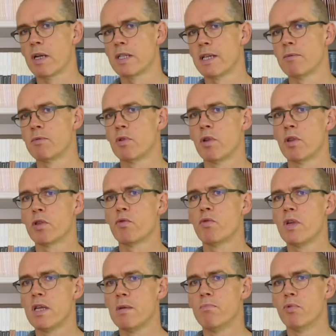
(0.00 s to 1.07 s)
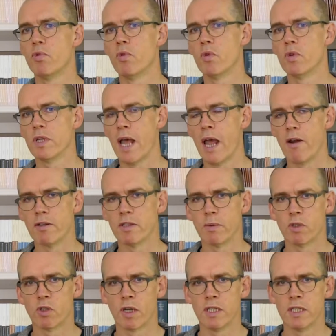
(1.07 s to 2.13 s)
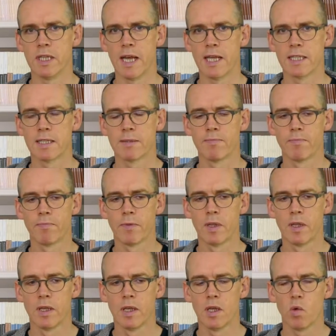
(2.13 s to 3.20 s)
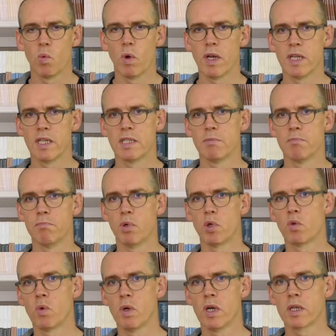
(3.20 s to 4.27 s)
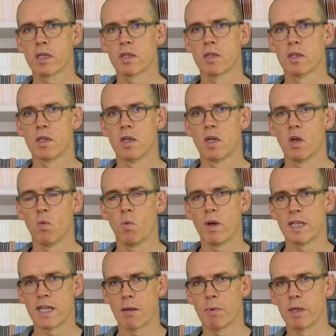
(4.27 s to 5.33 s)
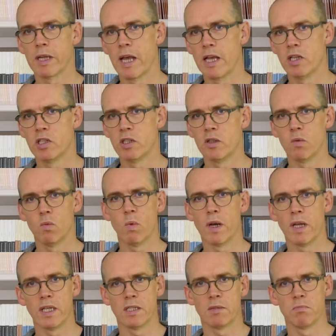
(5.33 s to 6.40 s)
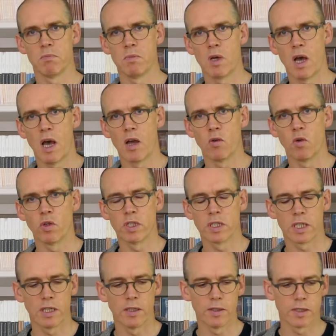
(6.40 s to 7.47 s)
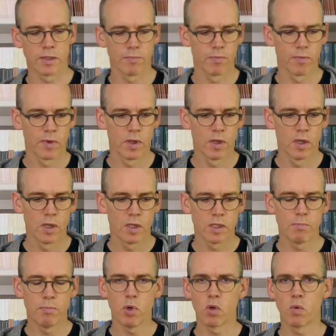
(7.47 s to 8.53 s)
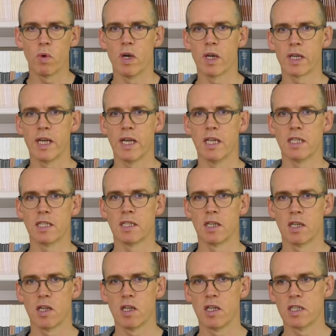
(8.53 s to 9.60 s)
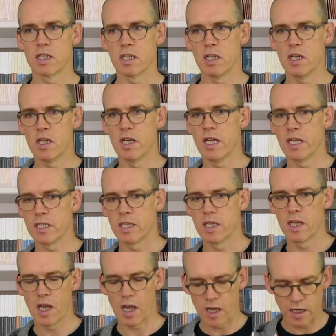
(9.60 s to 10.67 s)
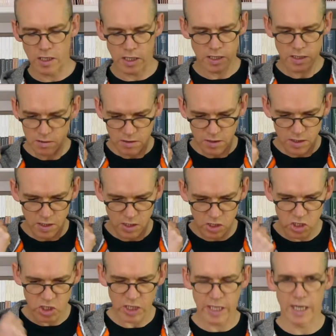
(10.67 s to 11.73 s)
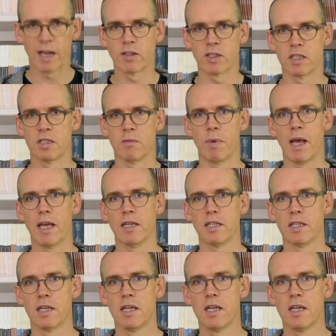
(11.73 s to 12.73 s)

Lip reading: exams, there are three broad areas that we're trying to test. One is bookwork, one is application, one is higher order skills. So bookwork is you just learn it and you just chuck it out onto the page.